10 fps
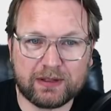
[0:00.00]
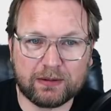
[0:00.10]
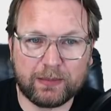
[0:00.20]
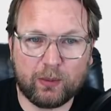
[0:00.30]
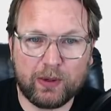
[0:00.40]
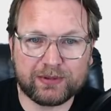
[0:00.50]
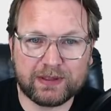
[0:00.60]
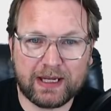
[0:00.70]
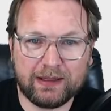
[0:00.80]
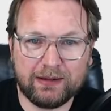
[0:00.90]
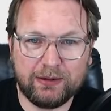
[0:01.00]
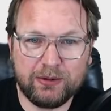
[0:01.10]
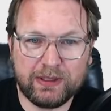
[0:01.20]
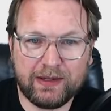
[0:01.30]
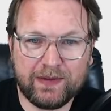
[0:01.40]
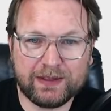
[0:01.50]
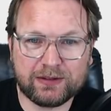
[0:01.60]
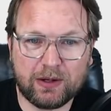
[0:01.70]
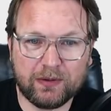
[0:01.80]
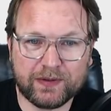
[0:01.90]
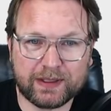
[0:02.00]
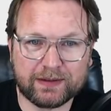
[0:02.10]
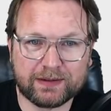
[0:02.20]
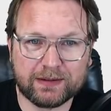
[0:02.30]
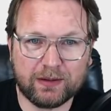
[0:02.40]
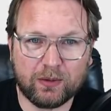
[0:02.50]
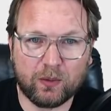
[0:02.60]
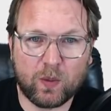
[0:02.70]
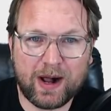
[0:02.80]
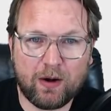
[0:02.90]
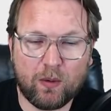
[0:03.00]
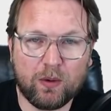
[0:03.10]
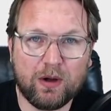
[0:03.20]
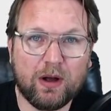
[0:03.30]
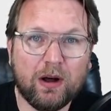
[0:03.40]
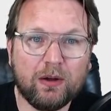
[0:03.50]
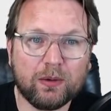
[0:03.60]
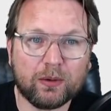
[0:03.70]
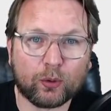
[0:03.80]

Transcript: that are on my website. And look at this content. Wow, all